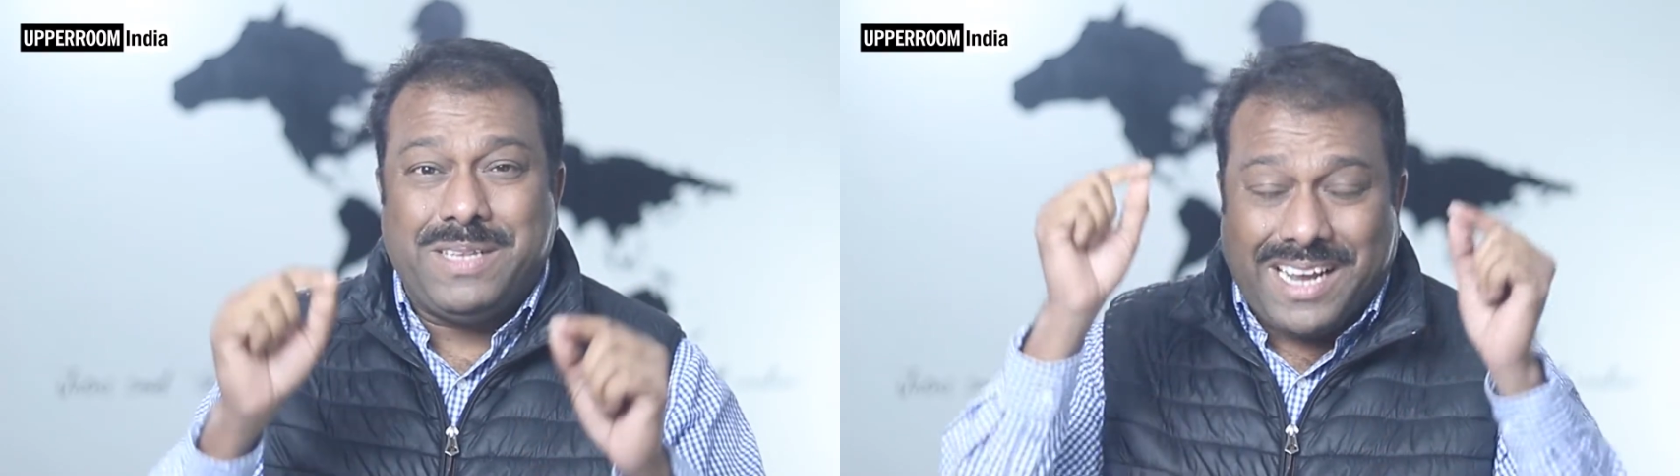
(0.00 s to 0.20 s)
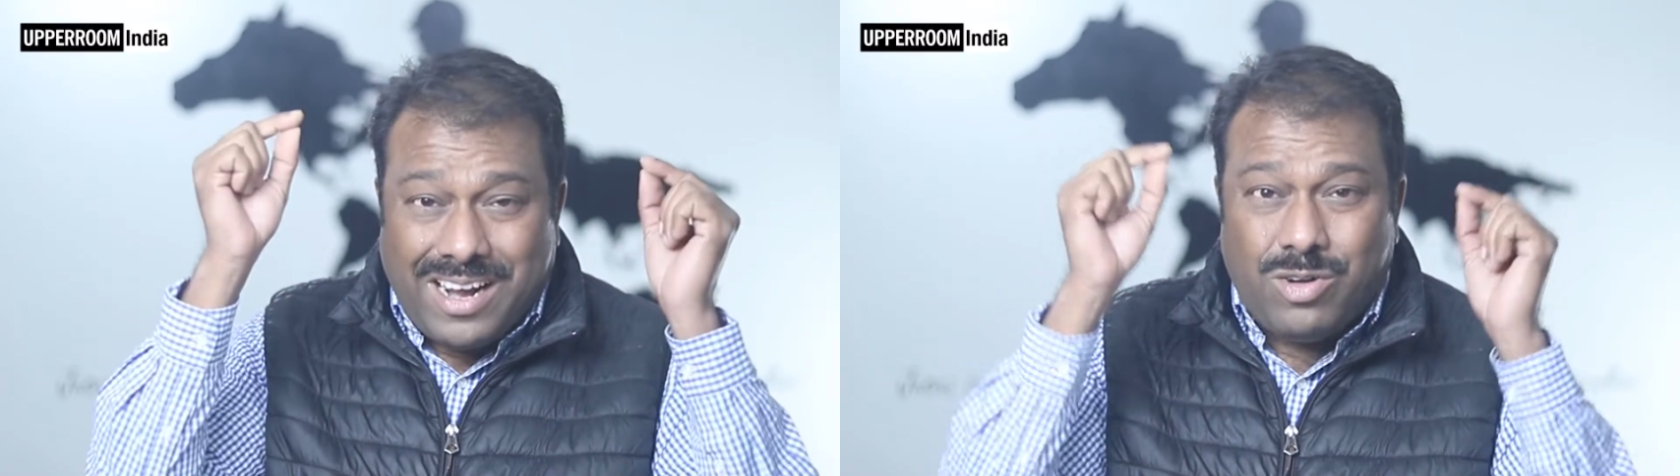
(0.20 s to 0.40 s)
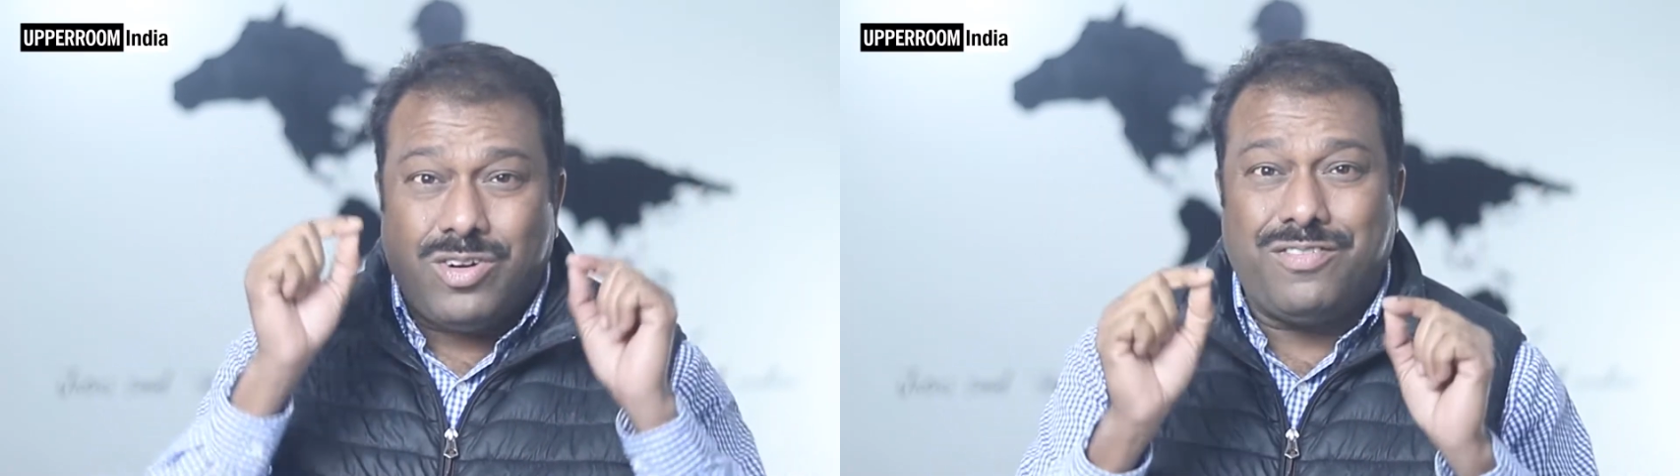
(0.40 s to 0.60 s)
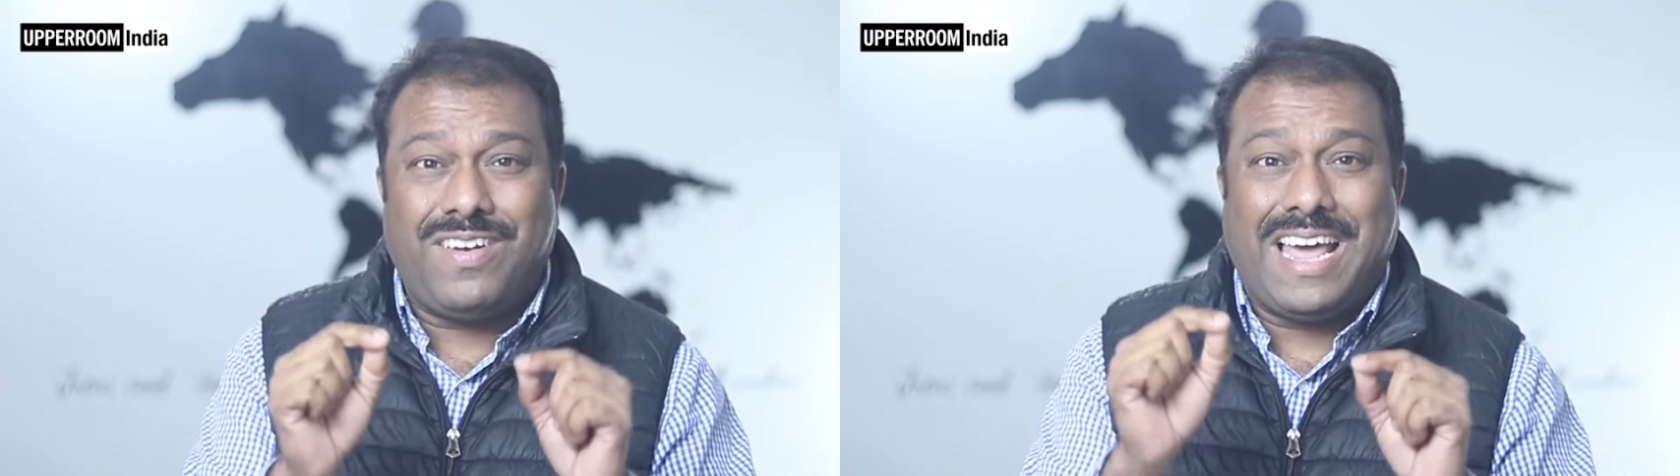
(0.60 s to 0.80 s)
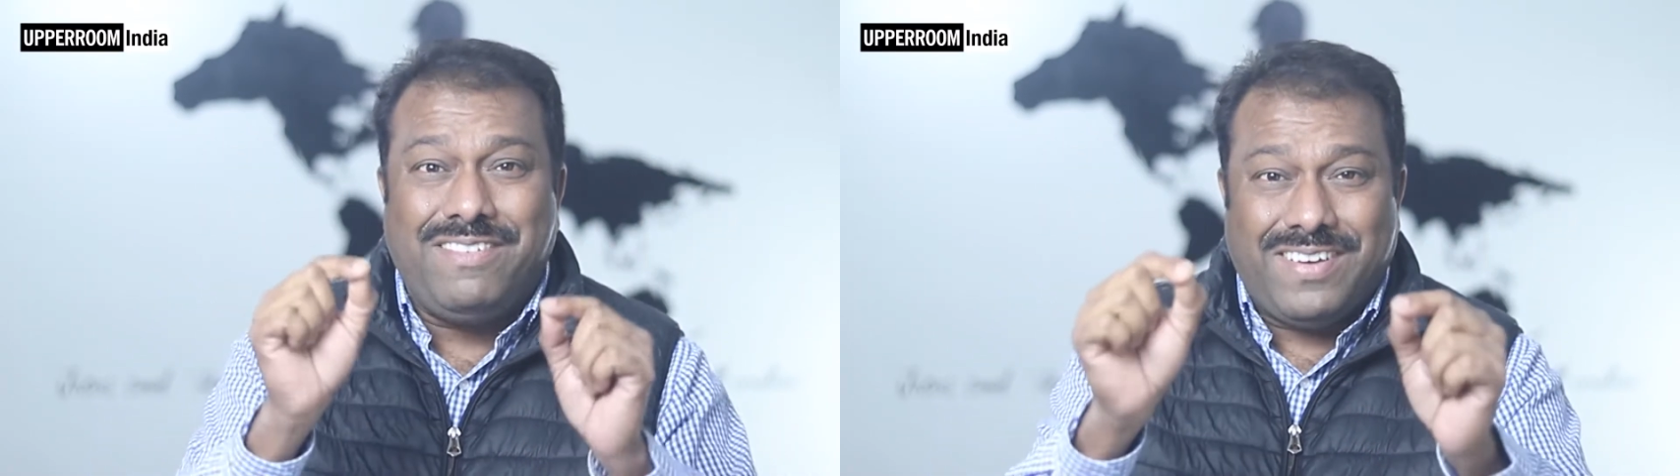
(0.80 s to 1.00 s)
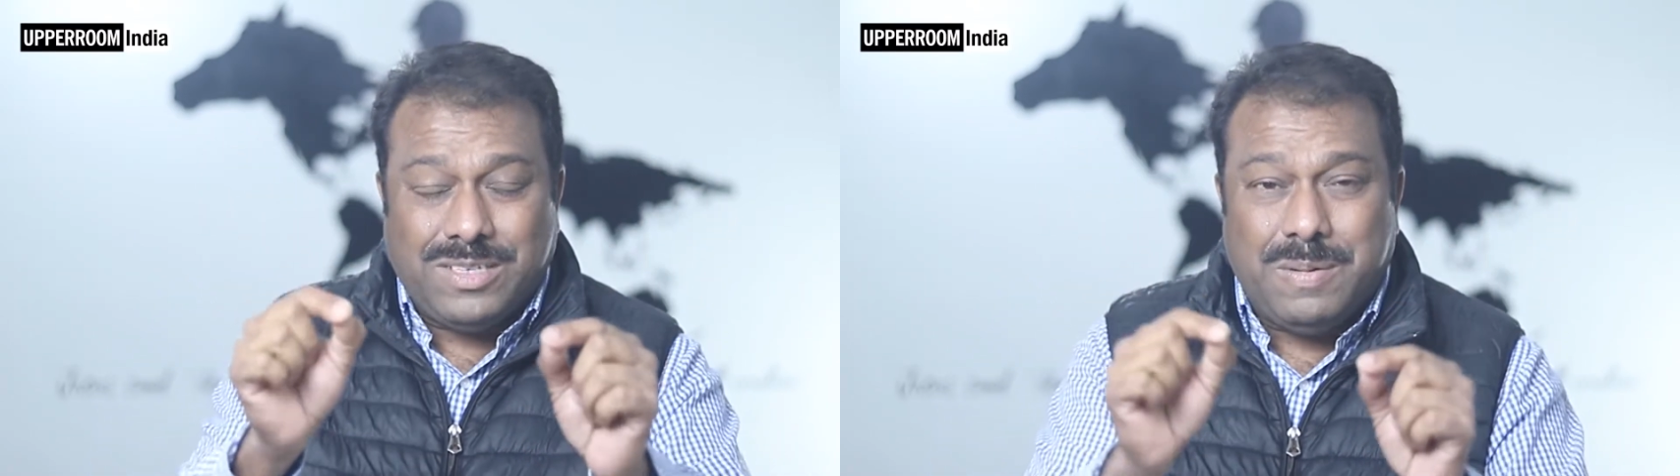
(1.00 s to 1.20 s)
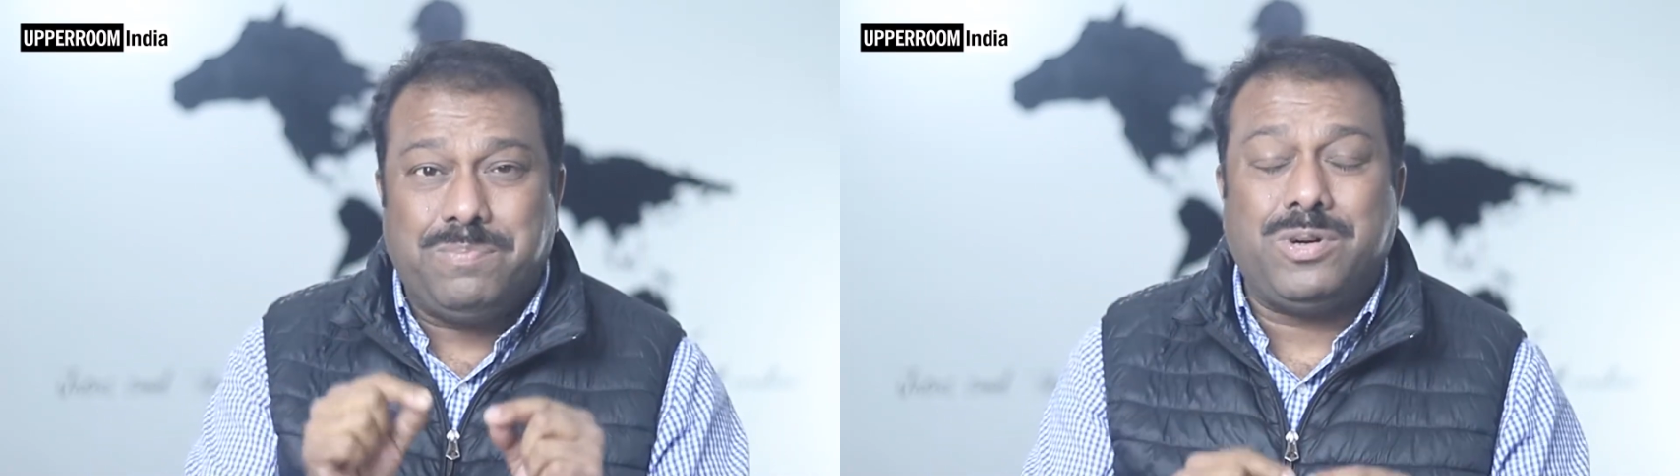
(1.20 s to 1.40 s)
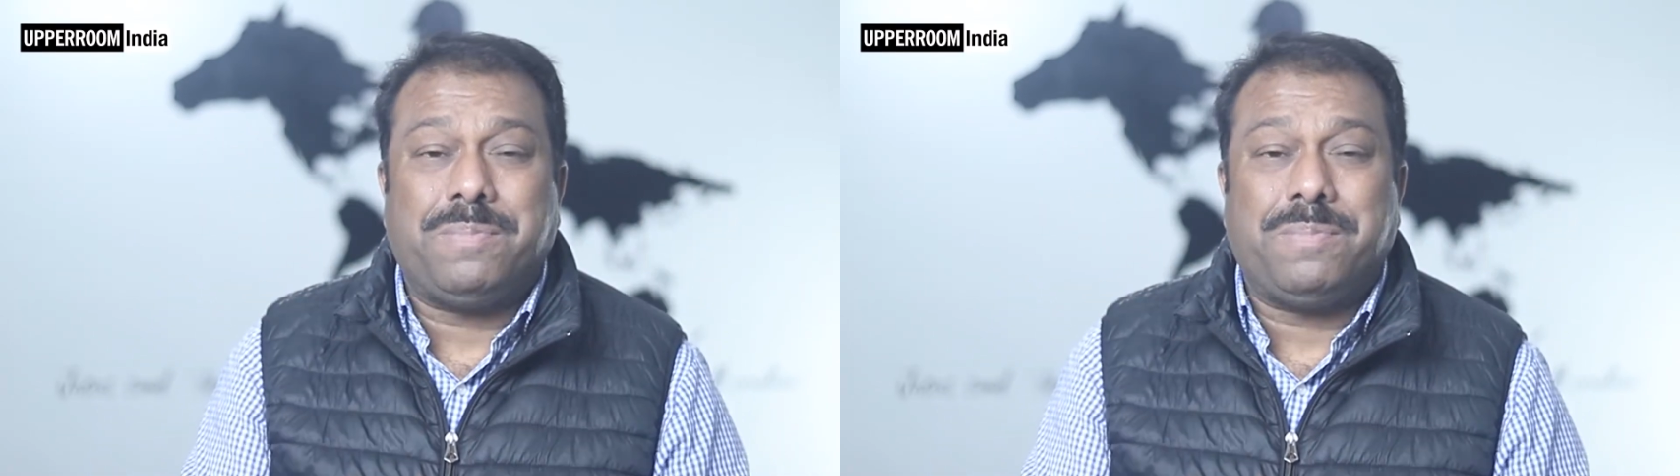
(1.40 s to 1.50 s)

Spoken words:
the crown of life has been put